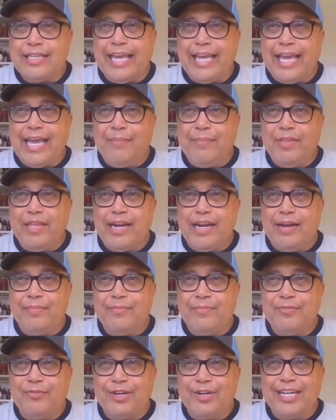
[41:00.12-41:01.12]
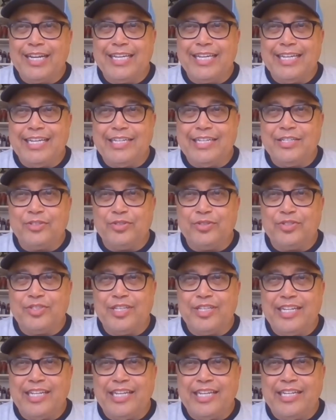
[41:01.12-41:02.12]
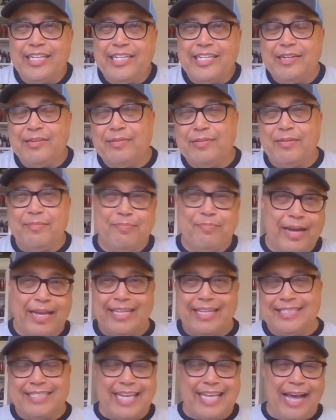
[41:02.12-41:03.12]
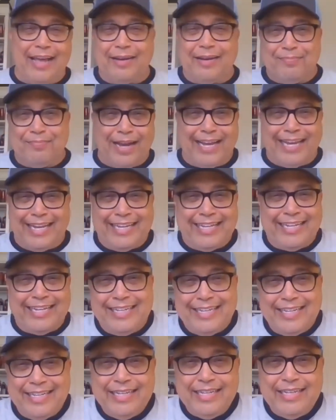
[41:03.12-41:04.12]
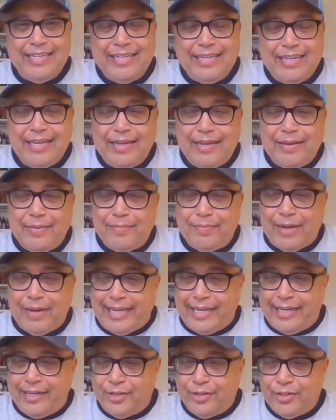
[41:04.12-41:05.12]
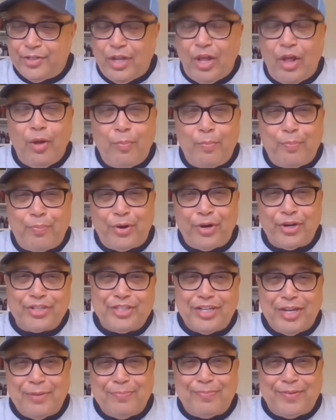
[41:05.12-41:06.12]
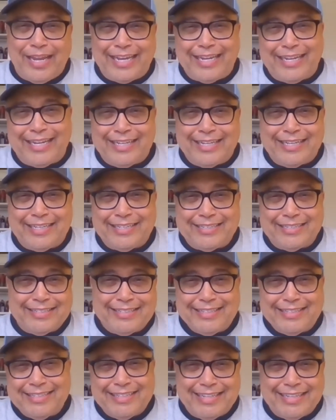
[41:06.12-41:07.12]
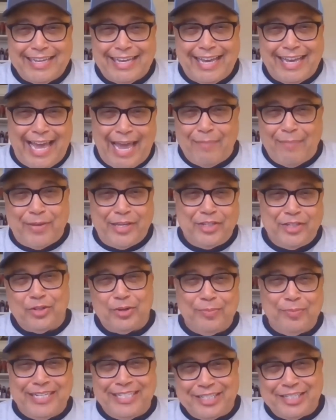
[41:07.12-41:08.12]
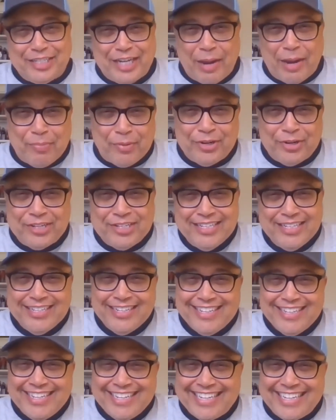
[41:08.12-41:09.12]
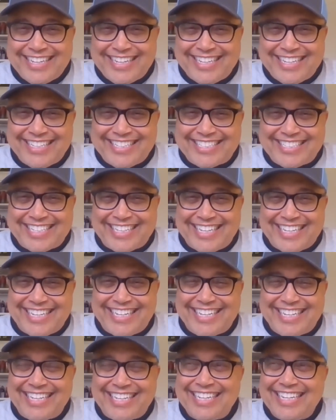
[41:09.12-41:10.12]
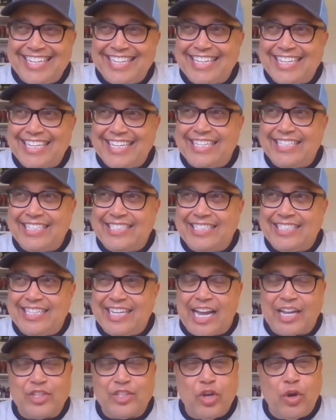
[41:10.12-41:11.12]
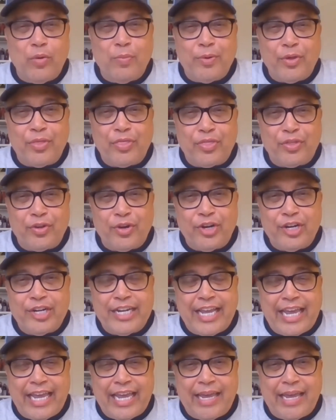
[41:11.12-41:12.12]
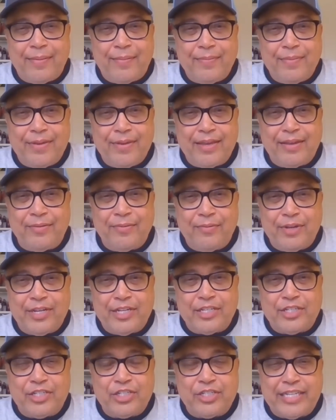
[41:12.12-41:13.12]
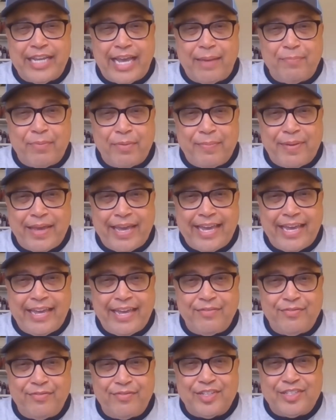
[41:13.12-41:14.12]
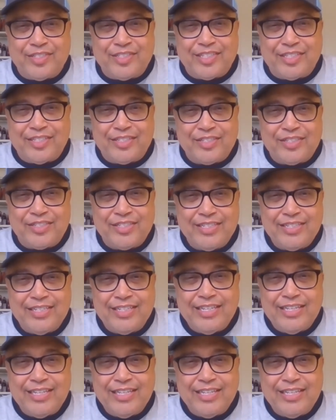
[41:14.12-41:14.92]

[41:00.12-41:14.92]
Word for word: the game that I'm really interested in, and my, it's got my my ears all perked up like a a happy German Shepherd, is uh, is the October third game in which Tampa Bay visits